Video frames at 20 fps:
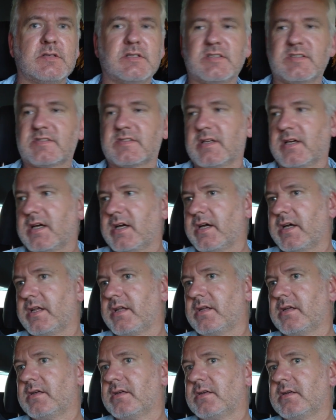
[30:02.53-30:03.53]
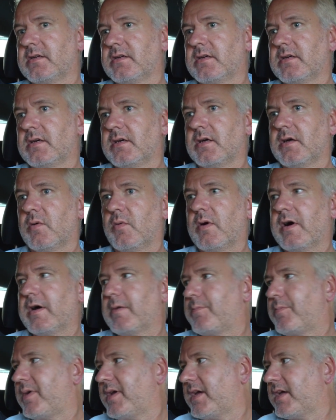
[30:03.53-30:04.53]
inside. Why
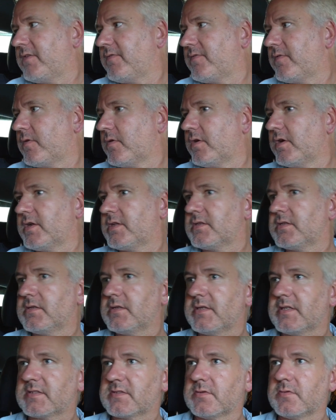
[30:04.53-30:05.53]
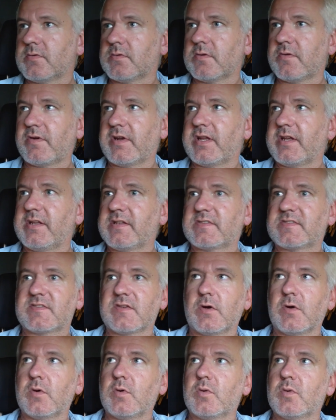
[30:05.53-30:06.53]
pay for it? It's already
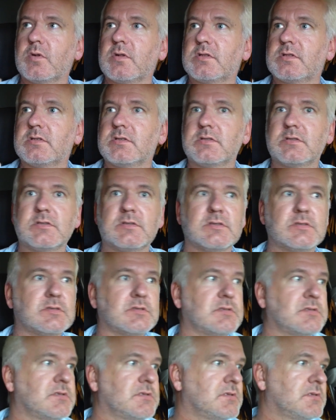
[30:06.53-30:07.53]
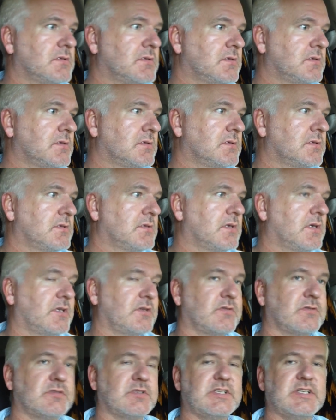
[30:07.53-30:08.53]
sold. I
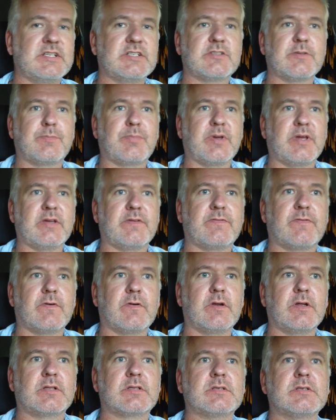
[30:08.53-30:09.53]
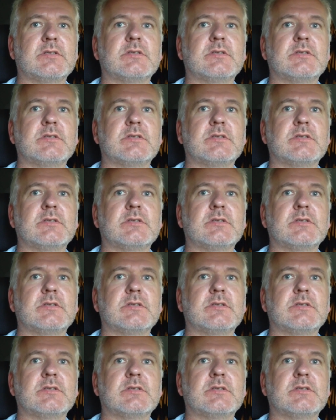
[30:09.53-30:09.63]
don't need to pay for it.